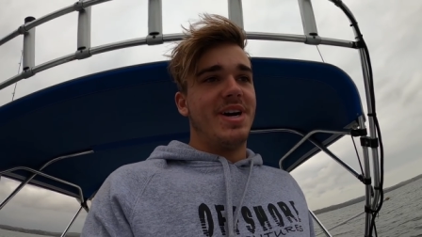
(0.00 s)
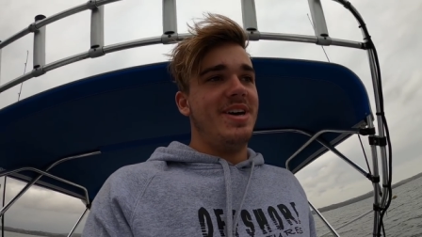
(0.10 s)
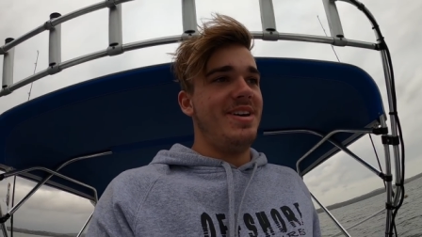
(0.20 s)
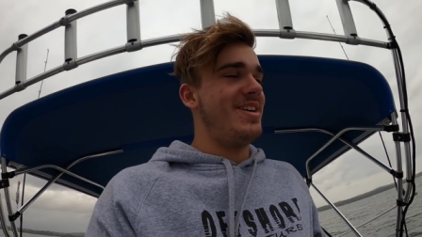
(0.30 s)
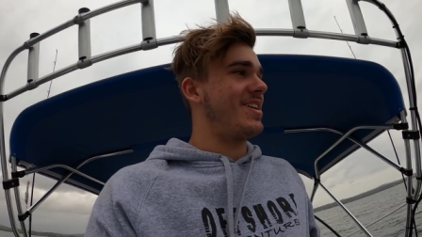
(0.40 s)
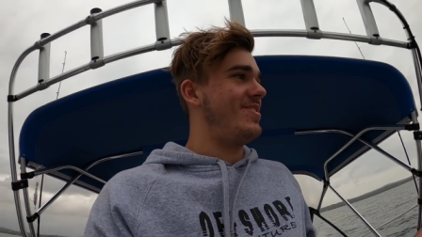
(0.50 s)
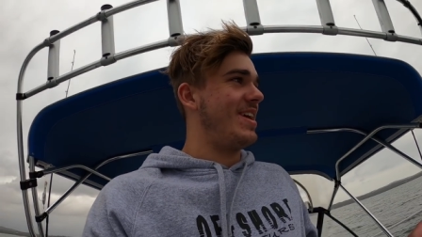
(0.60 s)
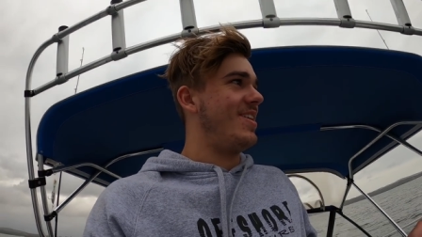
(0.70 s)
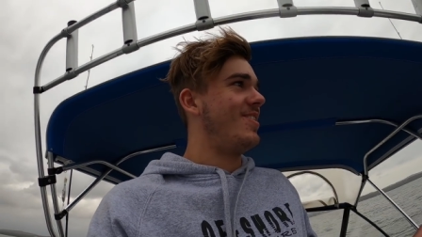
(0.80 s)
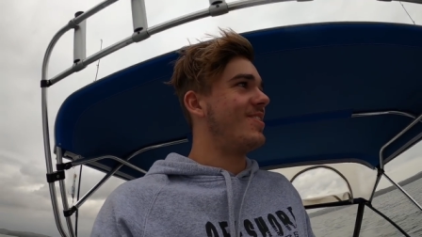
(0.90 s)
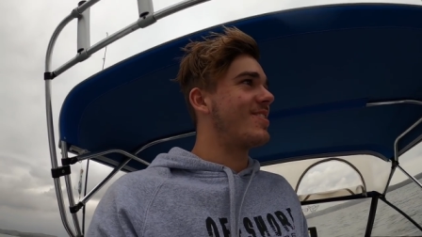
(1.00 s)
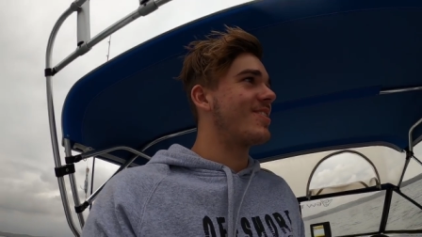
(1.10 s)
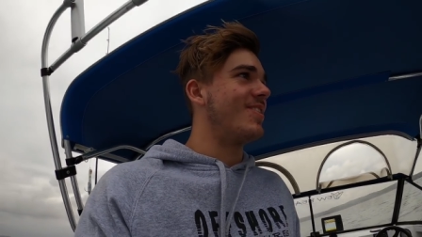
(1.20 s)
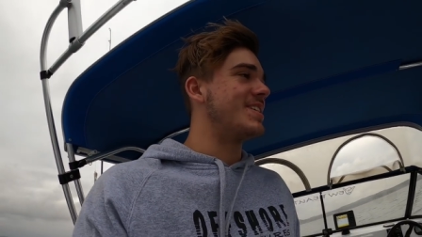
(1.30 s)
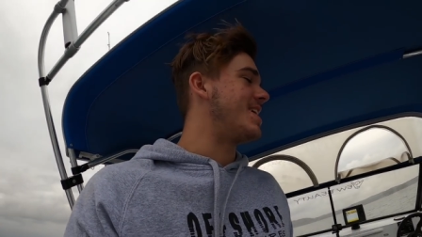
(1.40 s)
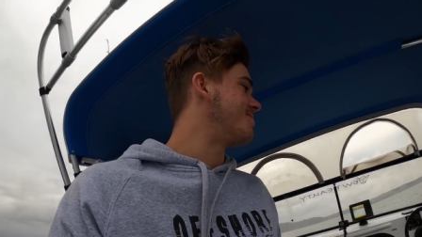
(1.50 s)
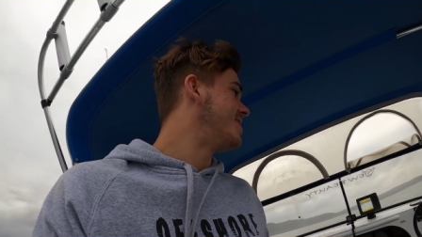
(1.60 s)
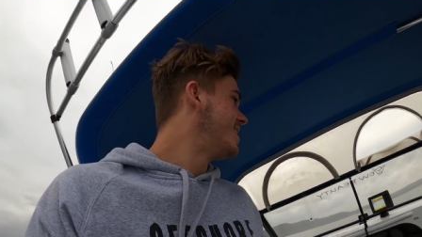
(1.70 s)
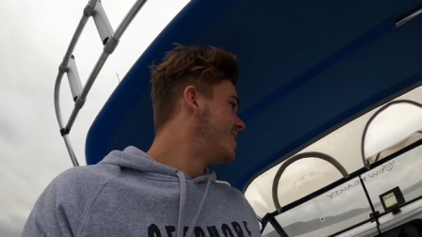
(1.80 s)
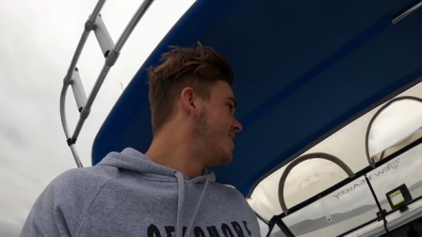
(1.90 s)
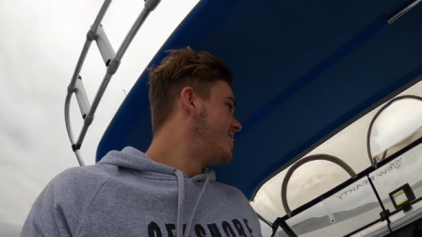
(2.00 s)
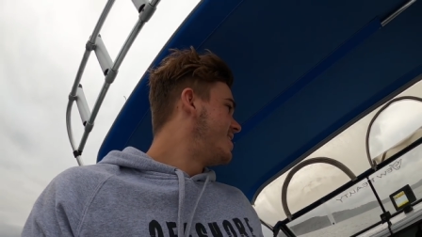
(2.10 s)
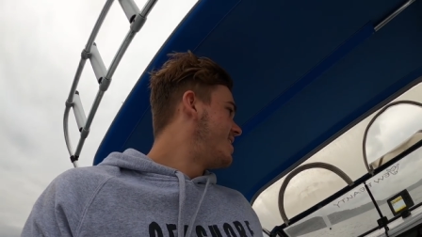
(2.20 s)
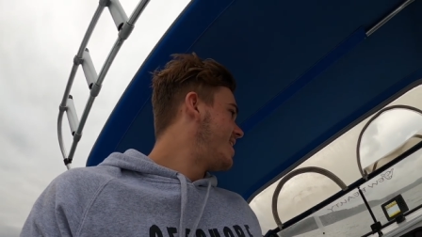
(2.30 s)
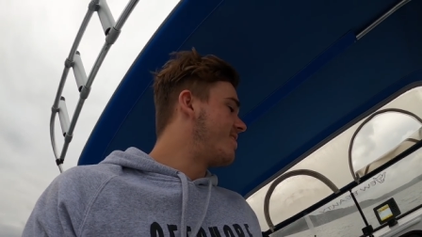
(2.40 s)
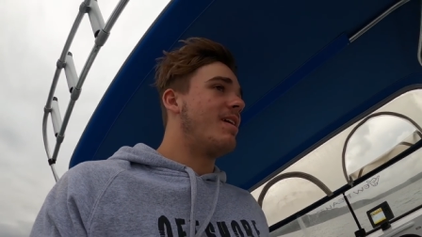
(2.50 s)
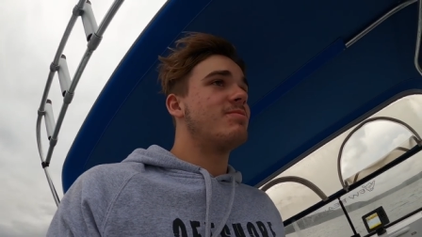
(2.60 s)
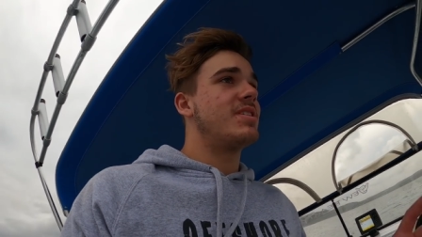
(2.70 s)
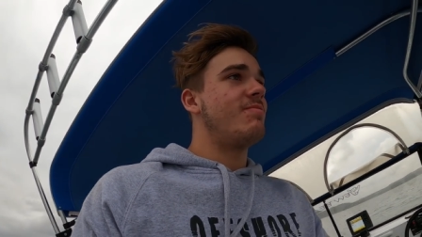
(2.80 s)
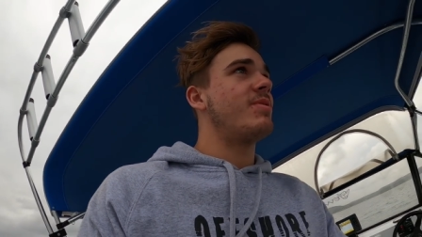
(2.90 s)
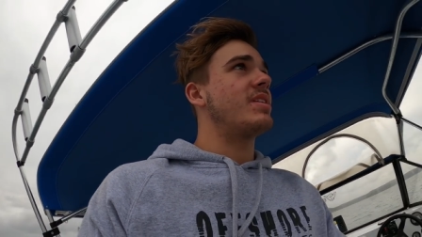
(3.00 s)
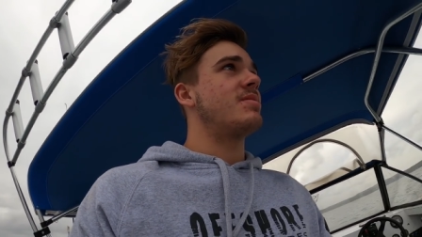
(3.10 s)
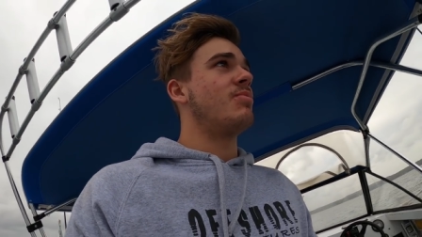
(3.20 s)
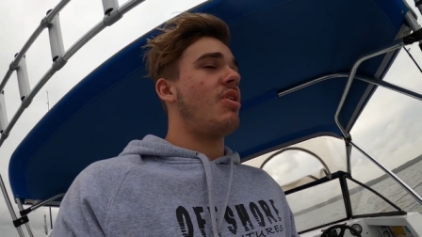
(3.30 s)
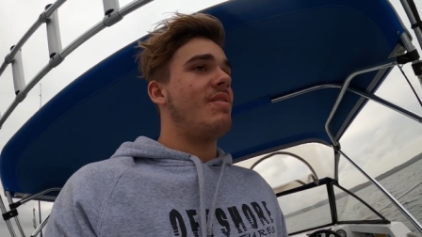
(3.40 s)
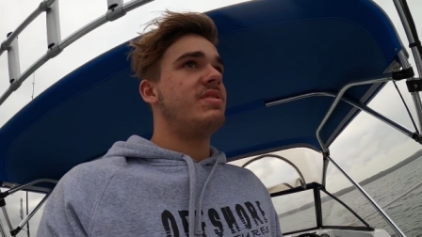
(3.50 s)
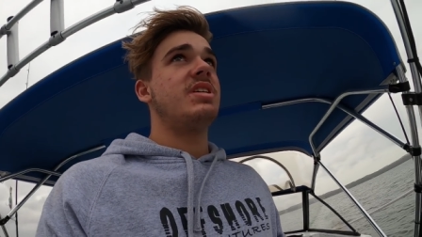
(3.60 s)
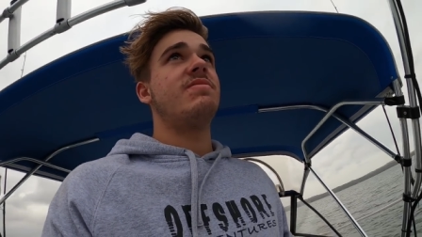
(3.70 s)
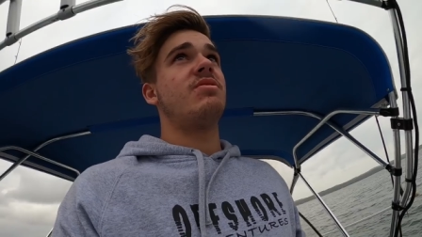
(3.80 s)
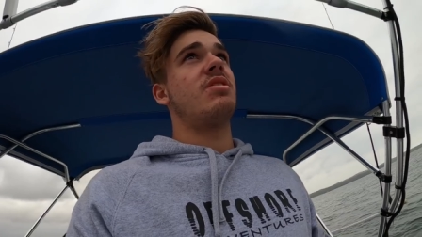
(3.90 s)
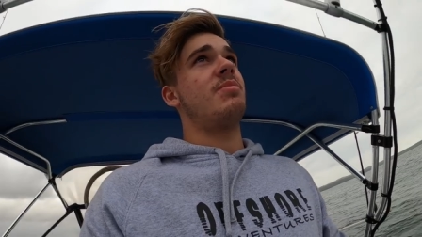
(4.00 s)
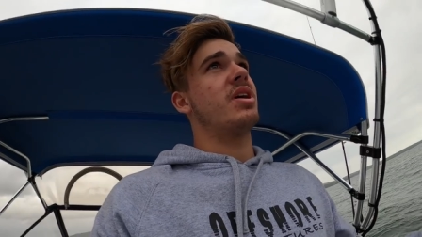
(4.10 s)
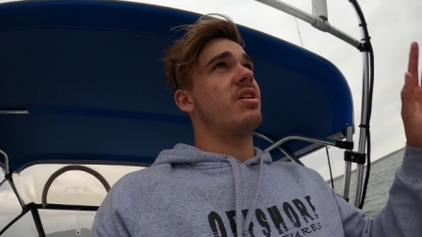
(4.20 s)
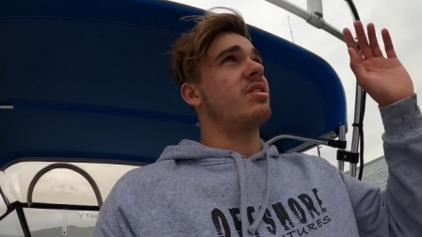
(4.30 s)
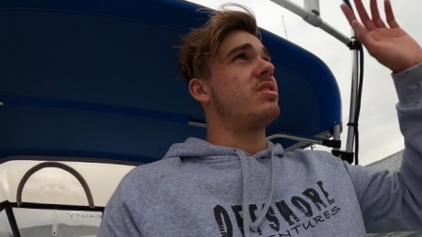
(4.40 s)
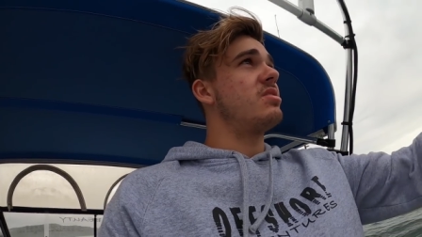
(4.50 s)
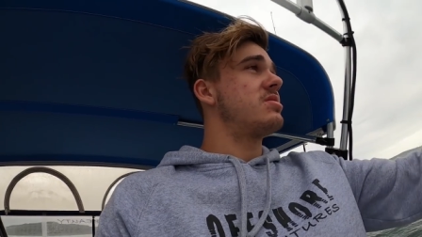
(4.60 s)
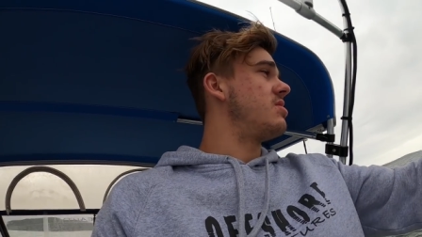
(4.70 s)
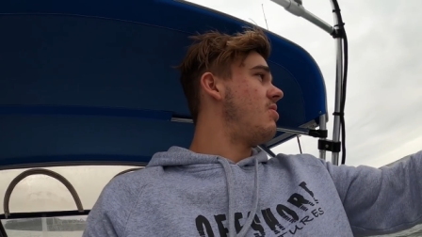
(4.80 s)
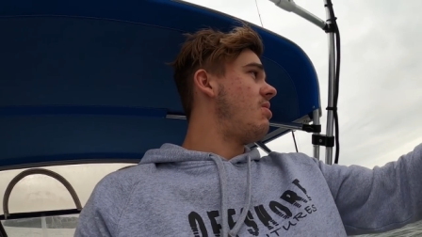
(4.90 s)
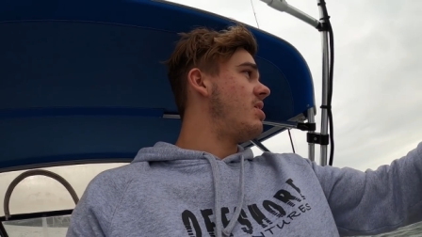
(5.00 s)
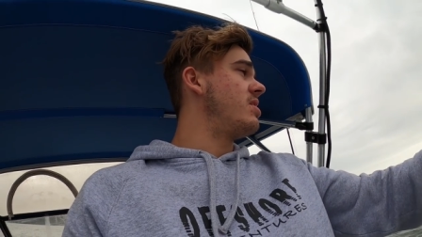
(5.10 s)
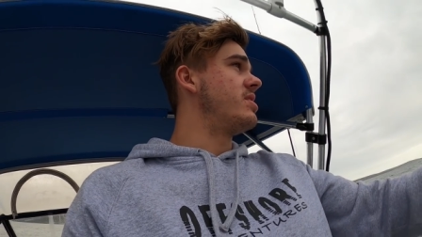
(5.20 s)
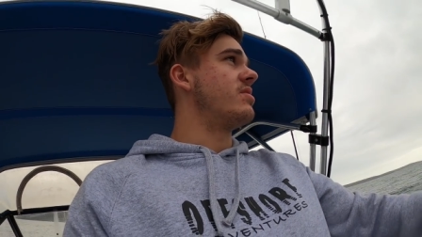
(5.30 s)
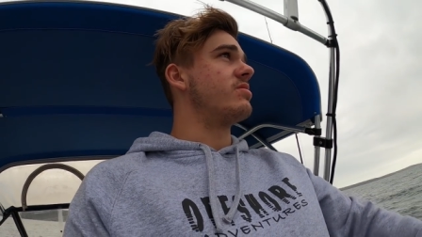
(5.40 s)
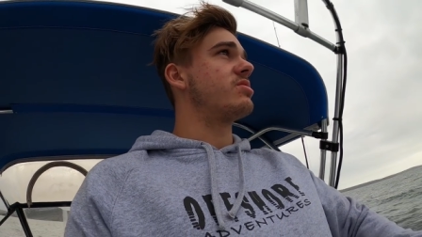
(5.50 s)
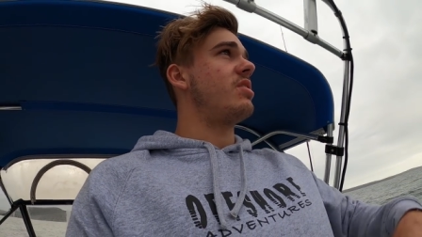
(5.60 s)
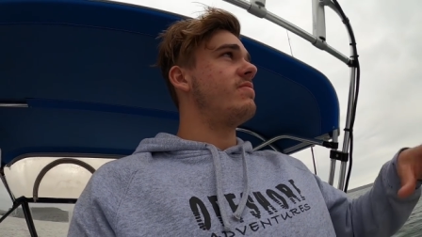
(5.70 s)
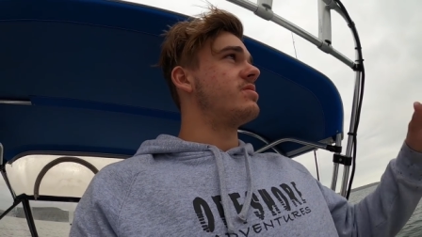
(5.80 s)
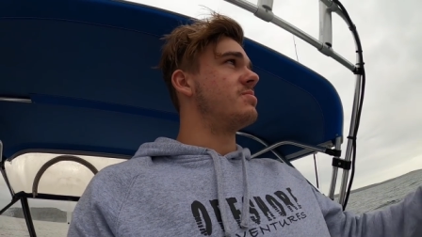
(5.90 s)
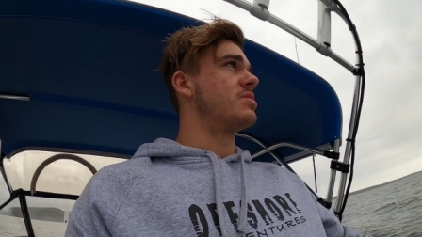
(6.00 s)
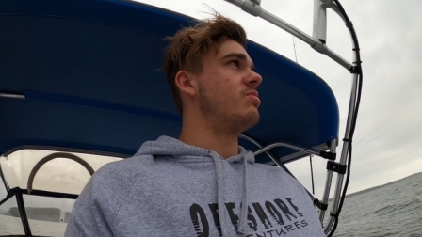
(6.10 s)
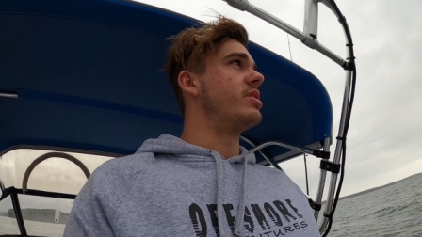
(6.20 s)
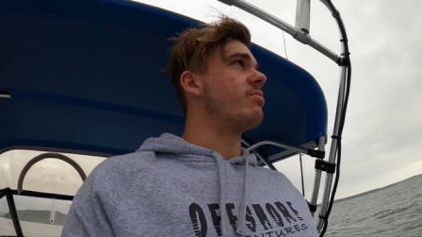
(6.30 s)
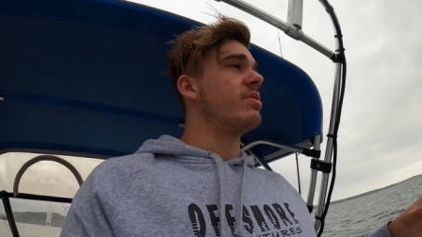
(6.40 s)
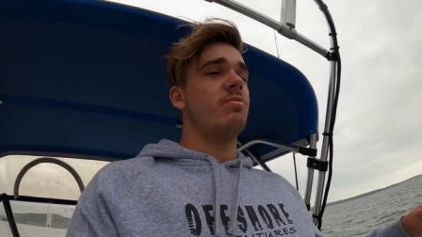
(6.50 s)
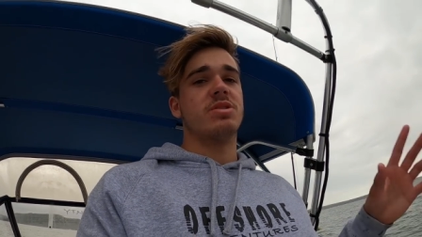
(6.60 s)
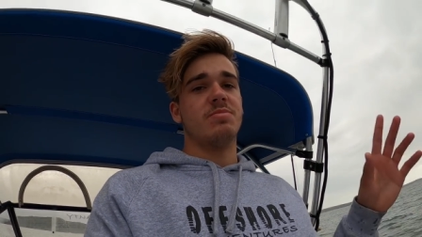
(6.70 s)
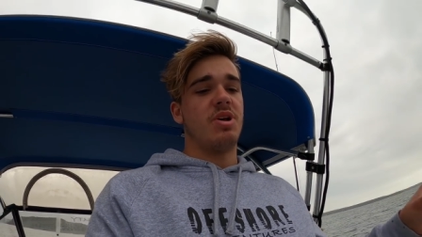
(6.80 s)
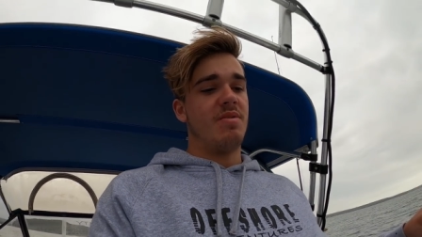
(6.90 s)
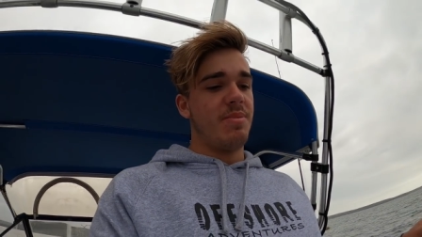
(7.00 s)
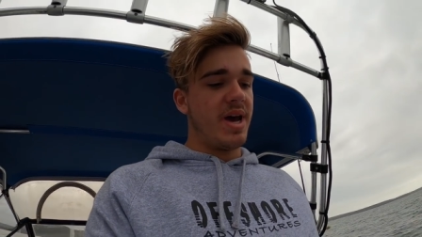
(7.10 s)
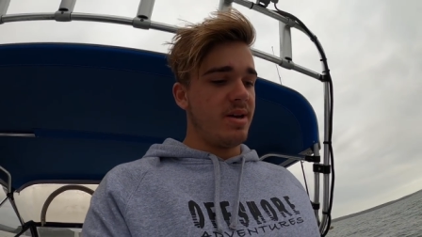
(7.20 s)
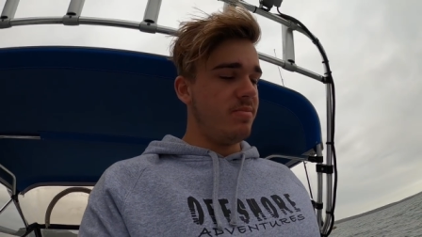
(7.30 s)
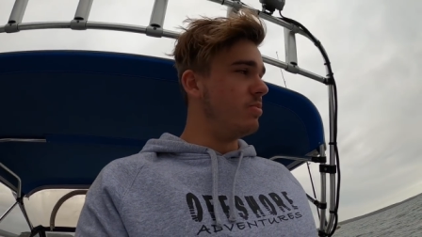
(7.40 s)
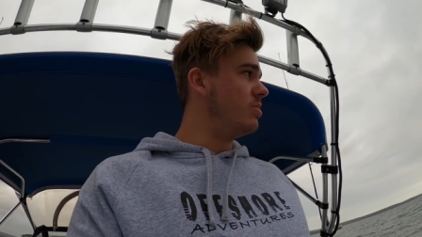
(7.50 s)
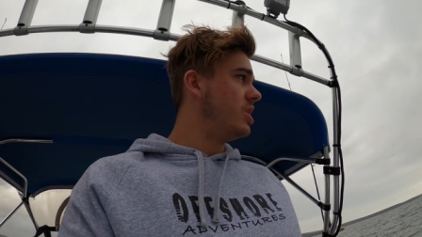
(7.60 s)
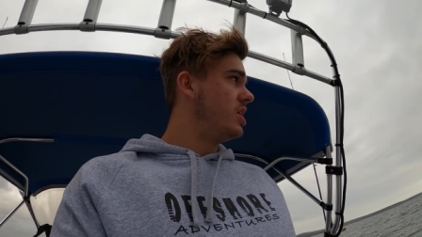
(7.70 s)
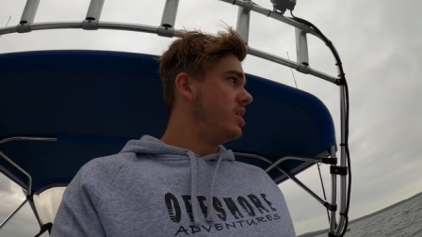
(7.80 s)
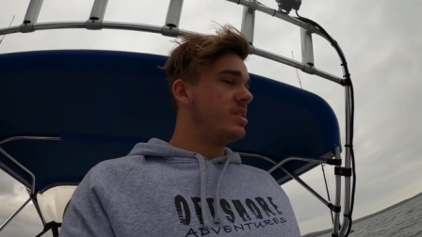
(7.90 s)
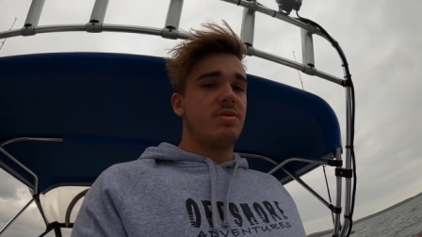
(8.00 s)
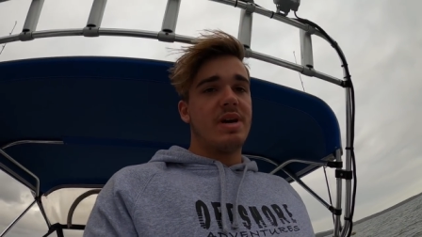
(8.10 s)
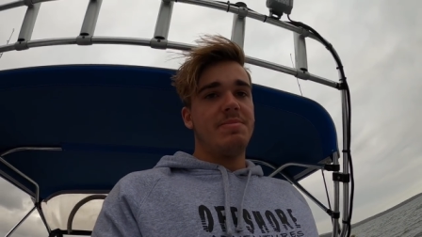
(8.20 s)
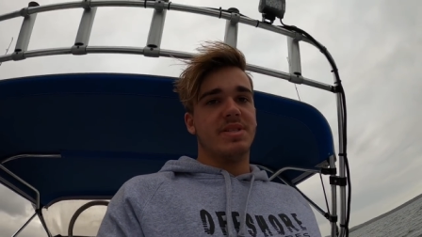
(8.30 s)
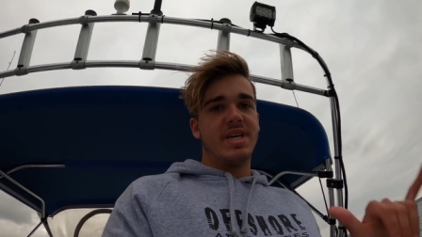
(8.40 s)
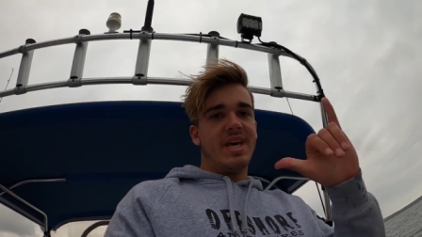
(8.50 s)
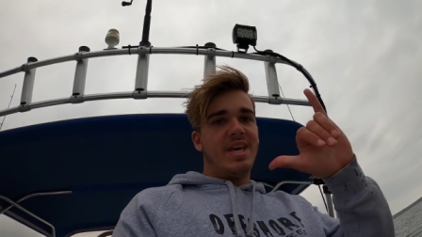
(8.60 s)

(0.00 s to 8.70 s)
but it could, have, could always happen. Anyway, we'll see if we can get some live. If not, I might go in close to the island and I'll try for some squid. I really want some live bait and we'll see what happens.